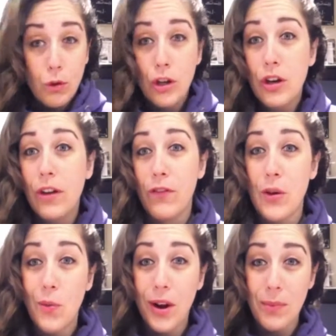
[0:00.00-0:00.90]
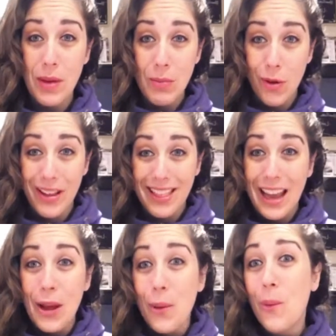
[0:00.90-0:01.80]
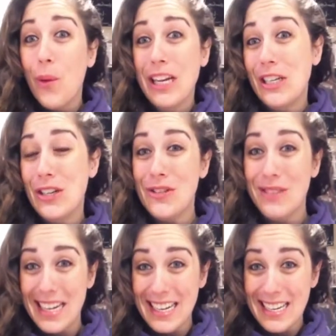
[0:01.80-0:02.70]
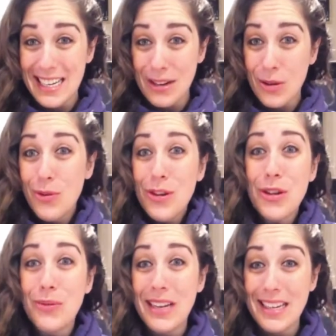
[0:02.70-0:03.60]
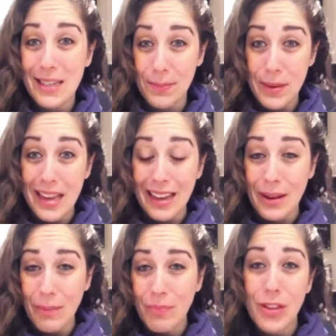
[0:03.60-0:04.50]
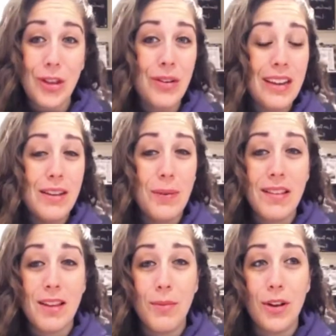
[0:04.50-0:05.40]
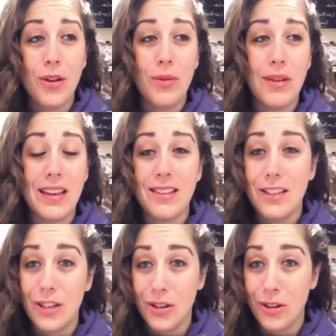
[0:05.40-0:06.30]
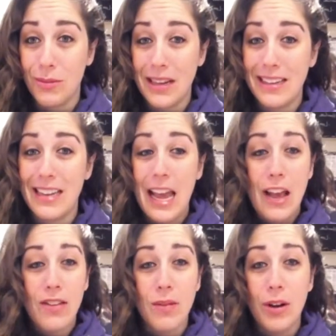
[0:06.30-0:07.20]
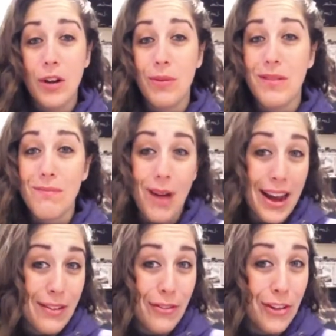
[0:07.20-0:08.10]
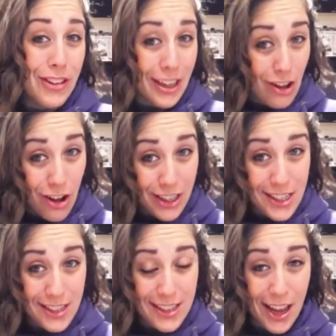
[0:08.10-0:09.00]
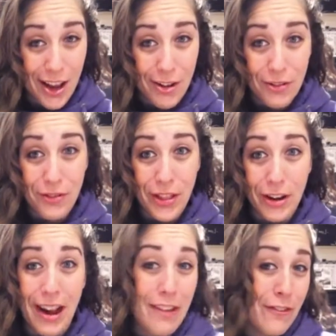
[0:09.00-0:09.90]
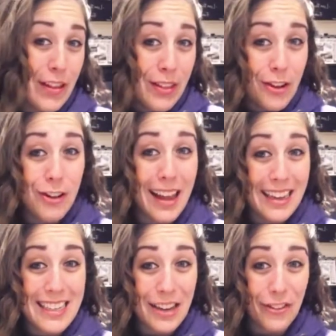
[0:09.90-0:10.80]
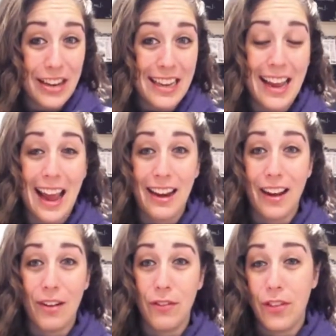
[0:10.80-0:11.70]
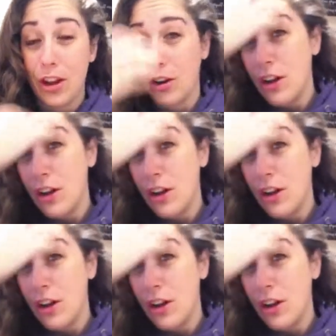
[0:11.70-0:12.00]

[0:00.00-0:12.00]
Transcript: if you want to be more athletic, who do you need to be? You need to be someone who is determined, someone who is mindful and conscious of their physical activity and of their